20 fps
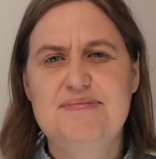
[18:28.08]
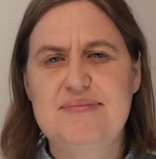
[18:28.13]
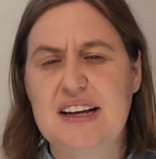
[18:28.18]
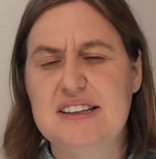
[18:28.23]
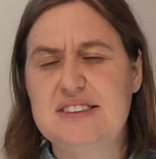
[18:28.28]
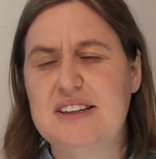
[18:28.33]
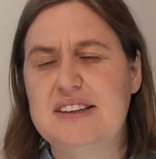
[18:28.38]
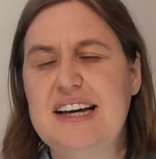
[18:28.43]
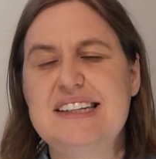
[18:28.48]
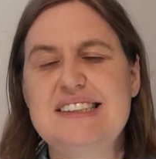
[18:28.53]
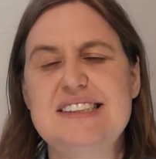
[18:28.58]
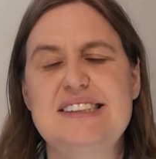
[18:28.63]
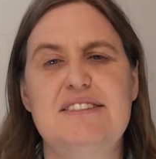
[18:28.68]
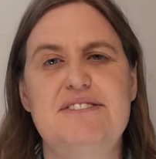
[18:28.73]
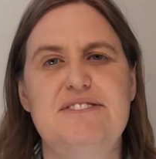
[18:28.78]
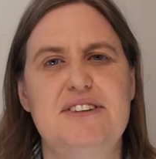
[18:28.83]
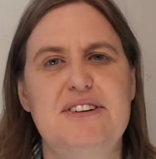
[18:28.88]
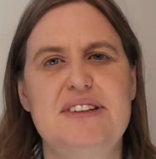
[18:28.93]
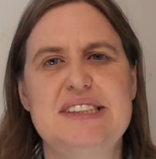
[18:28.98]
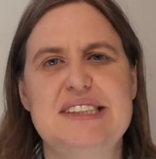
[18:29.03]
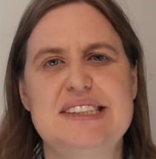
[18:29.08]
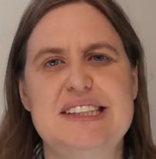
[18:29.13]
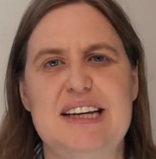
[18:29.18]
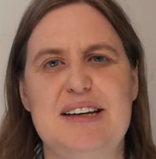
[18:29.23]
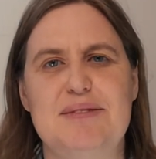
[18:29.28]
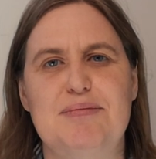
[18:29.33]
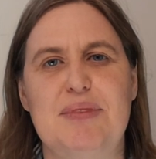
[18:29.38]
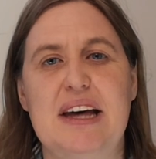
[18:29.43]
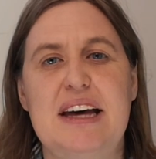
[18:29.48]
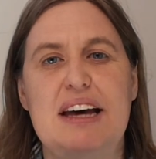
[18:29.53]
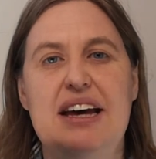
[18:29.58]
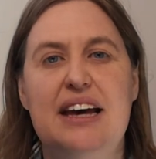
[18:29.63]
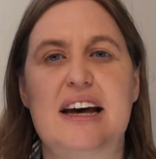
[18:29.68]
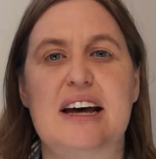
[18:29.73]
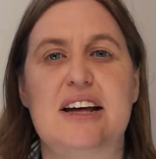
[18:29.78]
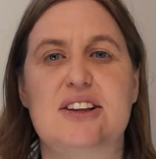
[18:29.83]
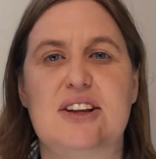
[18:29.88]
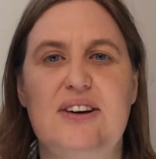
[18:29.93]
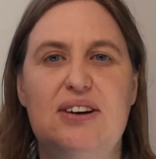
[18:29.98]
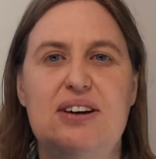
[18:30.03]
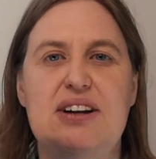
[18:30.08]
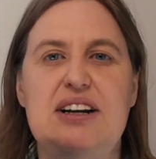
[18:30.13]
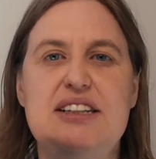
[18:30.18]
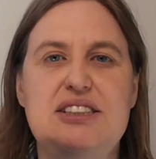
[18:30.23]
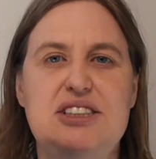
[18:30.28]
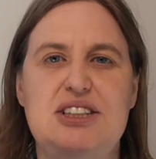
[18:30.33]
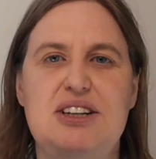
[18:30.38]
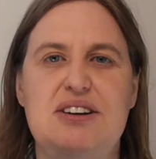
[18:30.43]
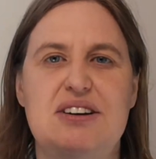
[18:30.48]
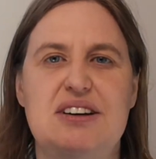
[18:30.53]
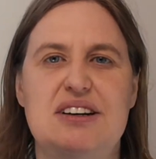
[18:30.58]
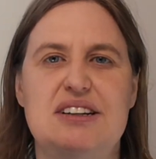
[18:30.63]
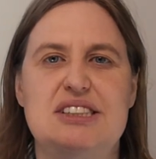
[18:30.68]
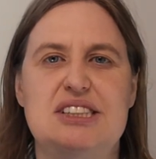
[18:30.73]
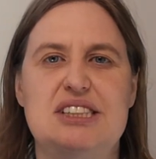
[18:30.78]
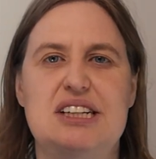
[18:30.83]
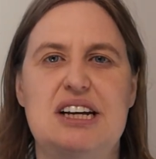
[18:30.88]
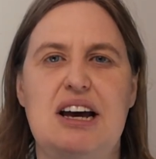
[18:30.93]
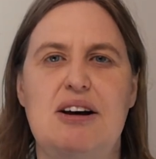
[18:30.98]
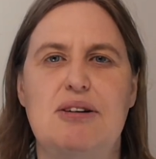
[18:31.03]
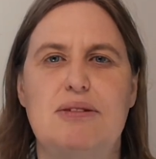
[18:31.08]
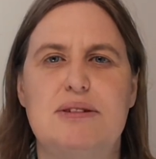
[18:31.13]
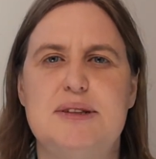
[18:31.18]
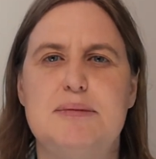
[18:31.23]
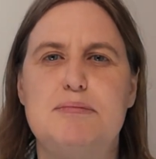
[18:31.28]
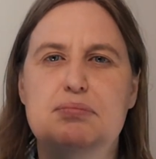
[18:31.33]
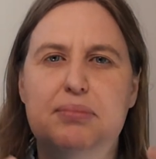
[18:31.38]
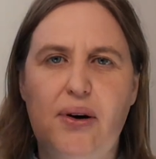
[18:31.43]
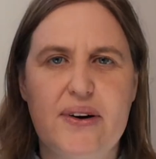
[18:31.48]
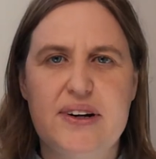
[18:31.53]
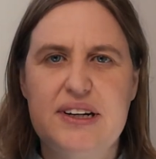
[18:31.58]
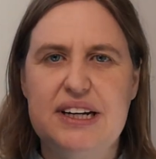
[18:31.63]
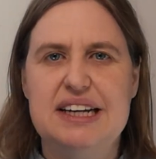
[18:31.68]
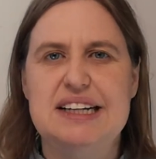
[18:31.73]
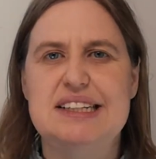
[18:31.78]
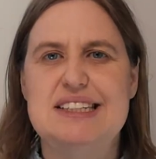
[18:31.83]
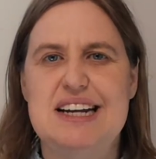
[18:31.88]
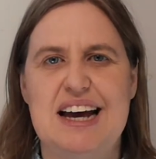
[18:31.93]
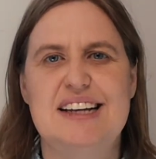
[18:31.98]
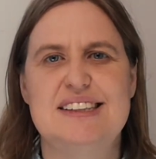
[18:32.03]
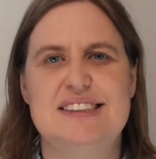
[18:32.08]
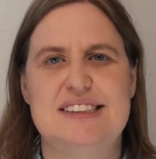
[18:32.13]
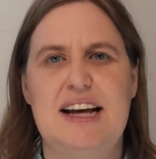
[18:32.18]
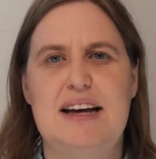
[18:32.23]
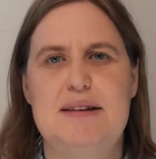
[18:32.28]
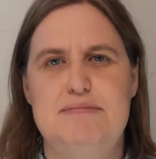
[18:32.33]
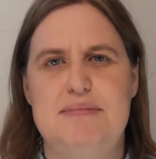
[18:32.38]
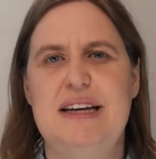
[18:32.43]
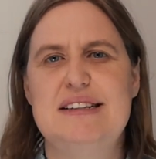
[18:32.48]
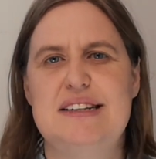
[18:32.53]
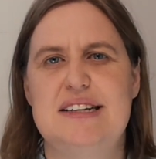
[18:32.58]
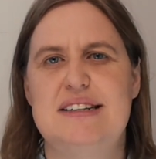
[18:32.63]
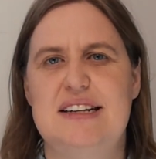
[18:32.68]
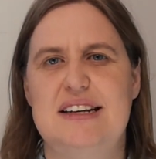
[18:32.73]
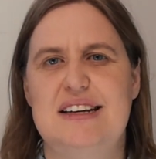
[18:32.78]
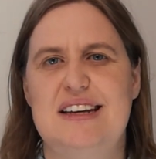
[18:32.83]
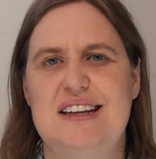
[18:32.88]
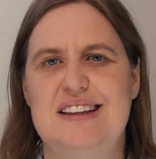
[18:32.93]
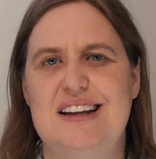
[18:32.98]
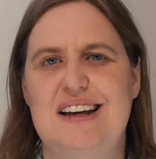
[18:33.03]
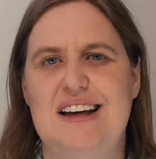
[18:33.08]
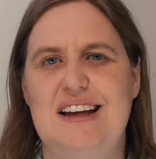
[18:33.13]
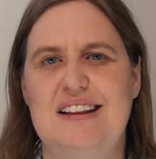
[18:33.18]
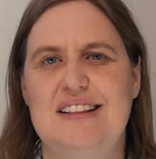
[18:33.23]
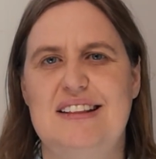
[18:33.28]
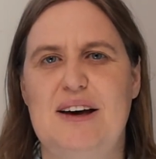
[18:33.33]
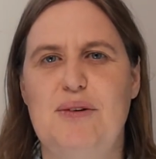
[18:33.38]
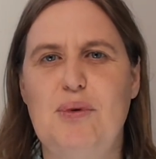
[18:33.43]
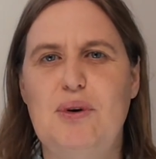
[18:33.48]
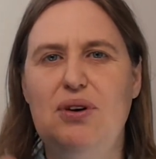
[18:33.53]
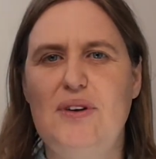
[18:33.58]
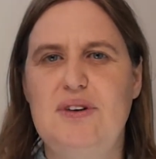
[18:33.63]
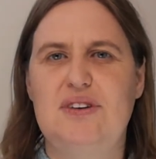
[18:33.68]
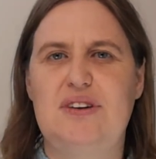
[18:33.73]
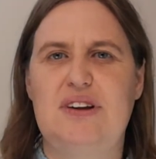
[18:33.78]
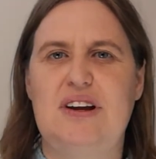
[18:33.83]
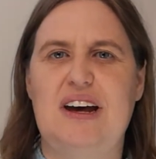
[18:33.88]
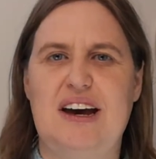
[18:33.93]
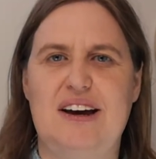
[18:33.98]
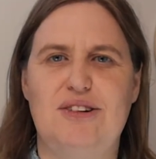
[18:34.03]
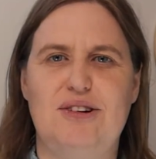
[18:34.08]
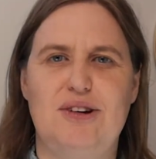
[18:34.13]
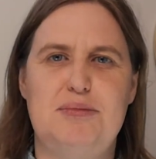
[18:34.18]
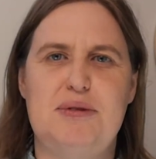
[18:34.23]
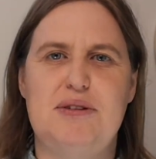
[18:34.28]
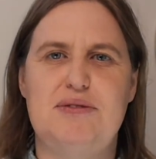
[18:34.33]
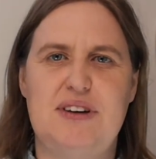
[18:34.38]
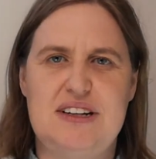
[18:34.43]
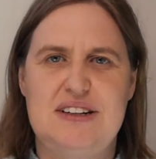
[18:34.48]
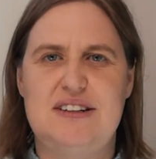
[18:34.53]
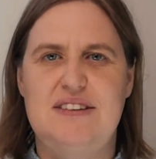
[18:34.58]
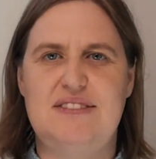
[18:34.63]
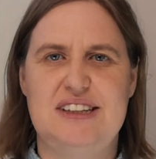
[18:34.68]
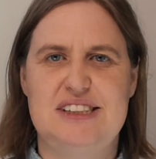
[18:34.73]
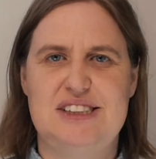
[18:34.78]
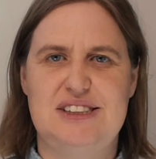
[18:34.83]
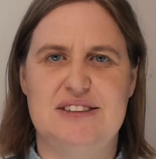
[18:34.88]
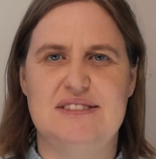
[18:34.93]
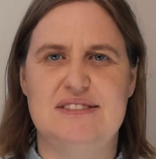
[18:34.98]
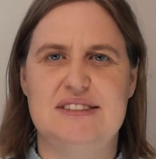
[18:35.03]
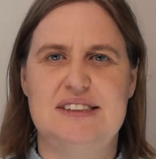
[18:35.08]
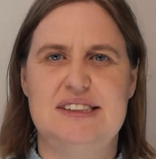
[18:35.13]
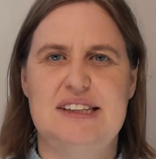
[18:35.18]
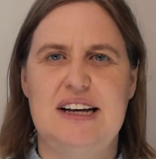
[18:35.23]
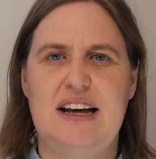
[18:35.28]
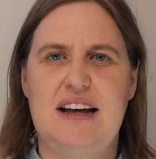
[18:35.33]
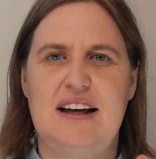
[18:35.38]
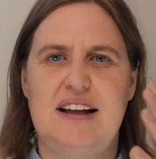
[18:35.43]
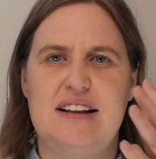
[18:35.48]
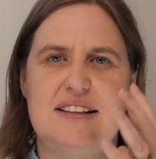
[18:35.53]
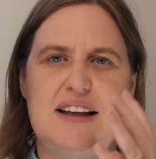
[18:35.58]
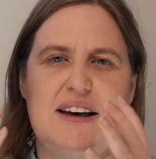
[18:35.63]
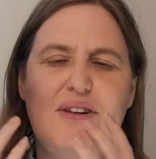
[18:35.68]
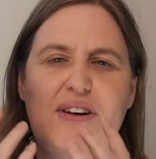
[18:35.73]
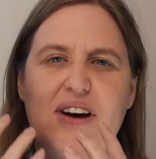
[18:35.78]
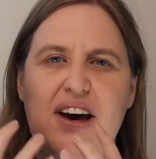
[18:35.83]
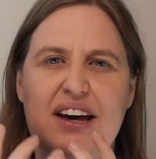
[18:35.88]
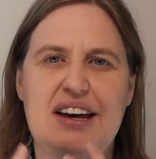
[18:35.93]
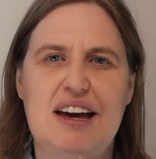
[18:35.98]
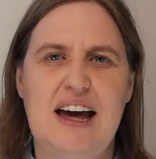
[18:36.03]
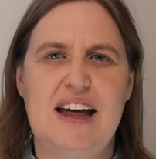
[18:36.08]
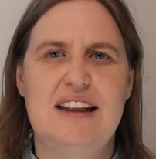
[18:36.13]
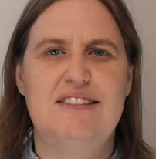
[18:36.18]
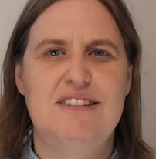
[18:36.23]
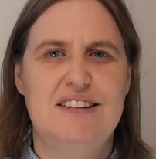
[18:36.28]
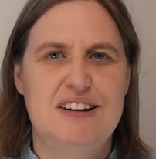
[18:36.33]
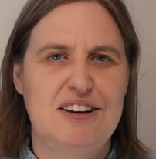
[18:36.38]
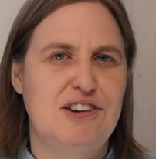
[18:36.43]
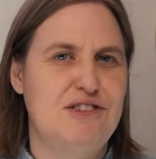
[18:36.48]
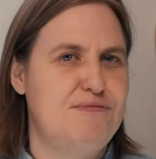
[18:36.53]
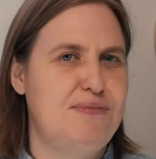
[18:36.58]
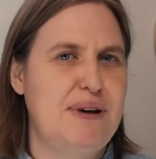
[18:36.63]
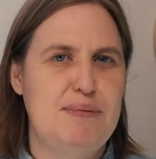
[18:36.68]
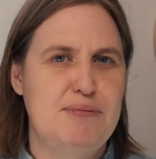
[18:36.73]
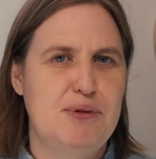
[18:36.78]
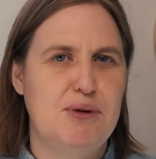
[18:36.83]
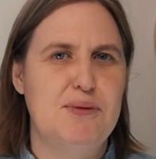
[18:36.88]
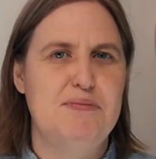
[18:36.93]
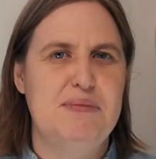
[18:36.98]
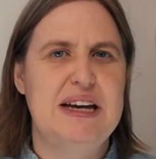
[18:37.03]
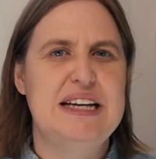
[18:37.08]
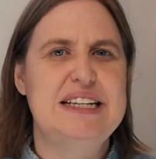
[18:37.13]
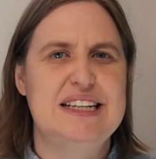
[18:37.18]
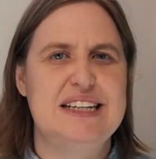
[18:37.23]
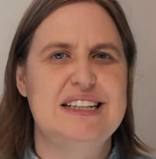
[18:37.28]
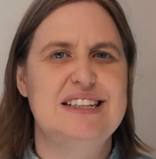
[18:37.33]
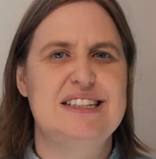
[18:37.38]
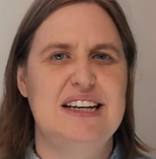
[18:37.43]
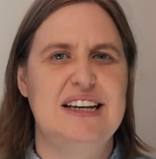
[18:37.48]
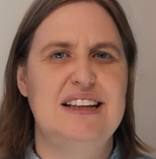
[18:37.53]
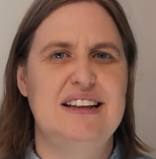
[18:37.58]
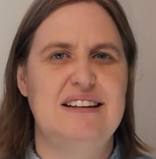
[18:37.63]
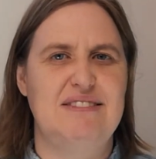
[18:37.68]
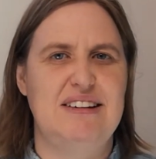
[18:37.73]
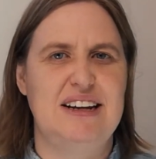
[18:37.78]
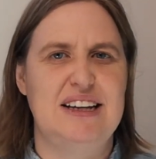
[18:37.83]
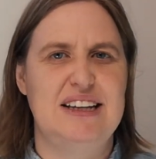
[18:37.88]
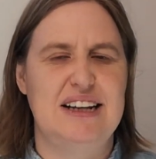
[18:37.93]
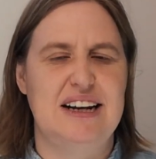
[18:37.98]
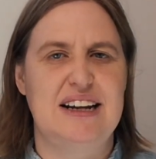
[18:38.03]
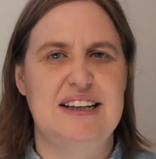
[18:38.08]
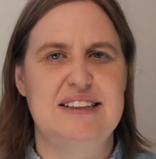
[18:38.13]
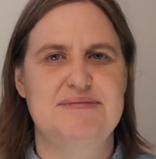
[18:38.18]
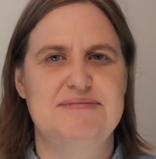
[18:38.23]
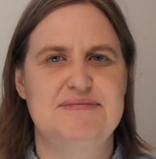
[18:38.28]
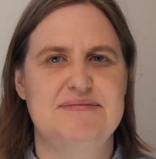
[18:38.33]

So that's the first theme. The early church was embodied as they met together. They weren't a group of individuals. They were a gathering of people meeting together regularly.